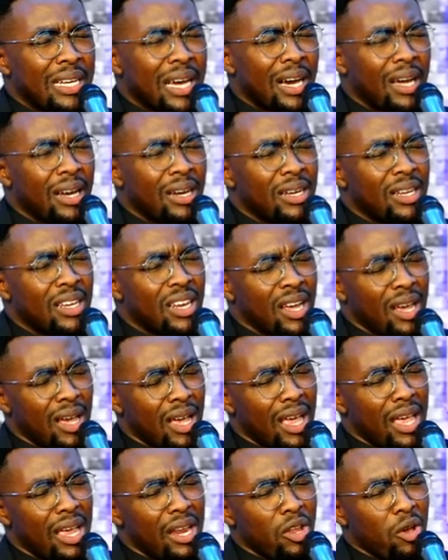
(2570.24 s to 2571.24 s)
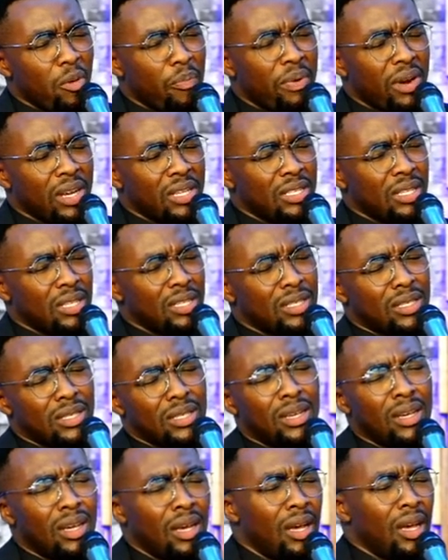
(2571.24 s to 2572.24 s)
hand in your presence.
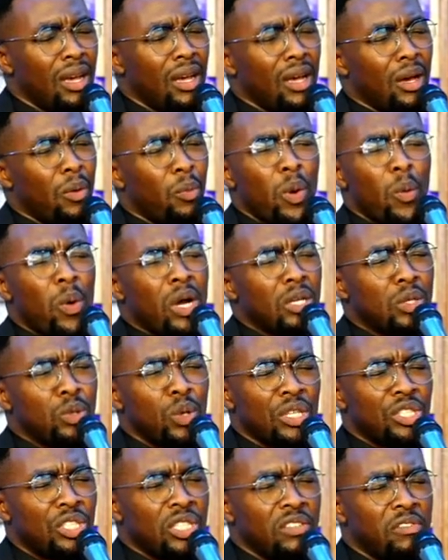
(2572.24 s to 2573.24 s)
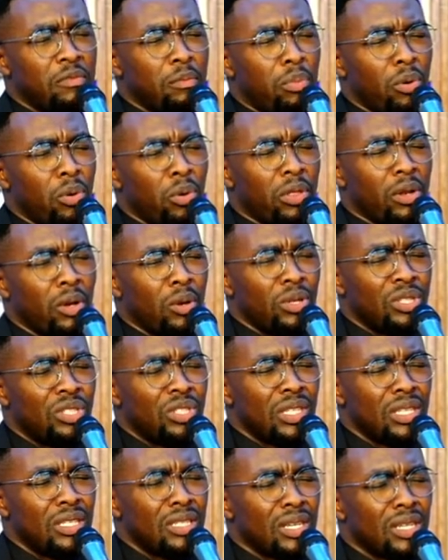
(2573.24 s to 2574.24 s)
We want to achieve both, Lord
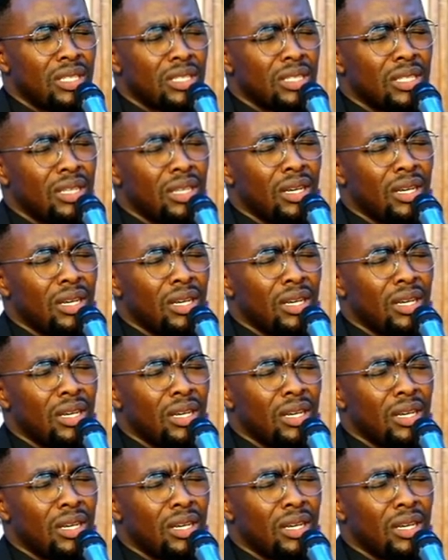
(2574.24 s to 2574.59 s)
Jesus.